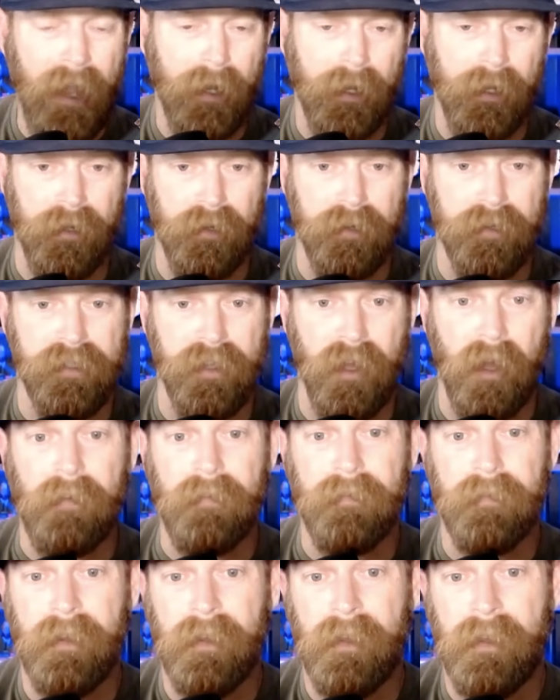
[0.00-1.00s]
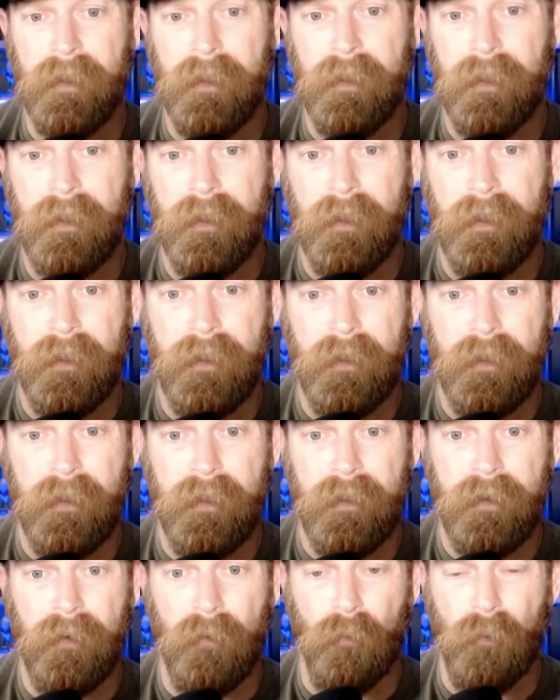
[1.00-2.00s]
to yourself.
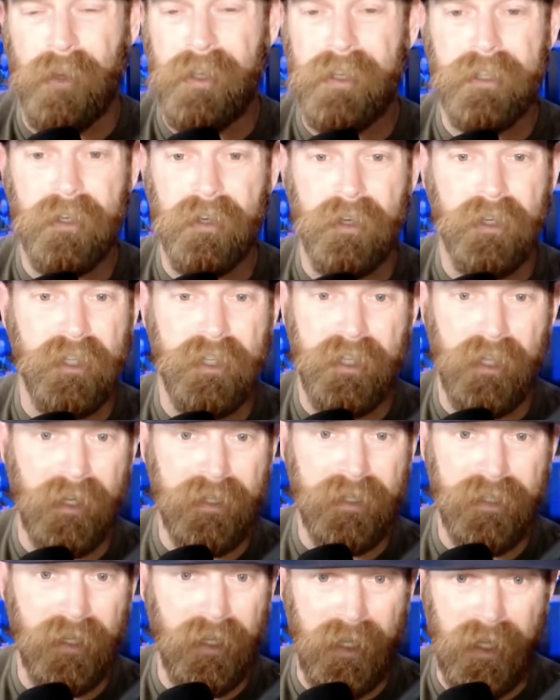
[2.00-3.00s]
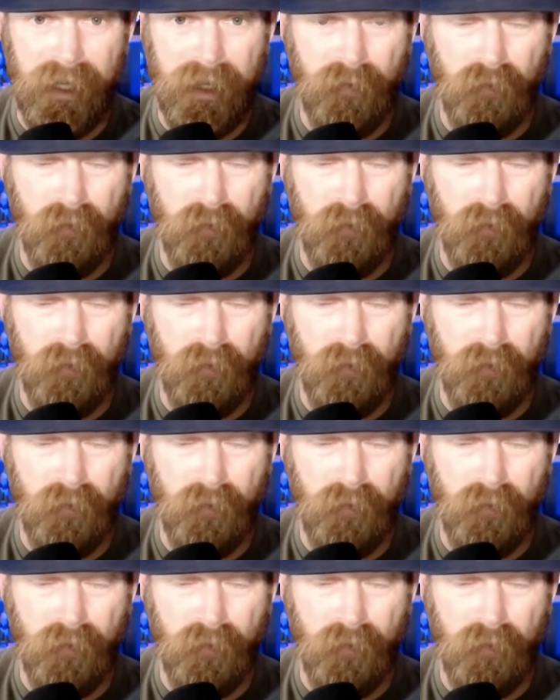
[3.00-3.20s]
Research doesn't equal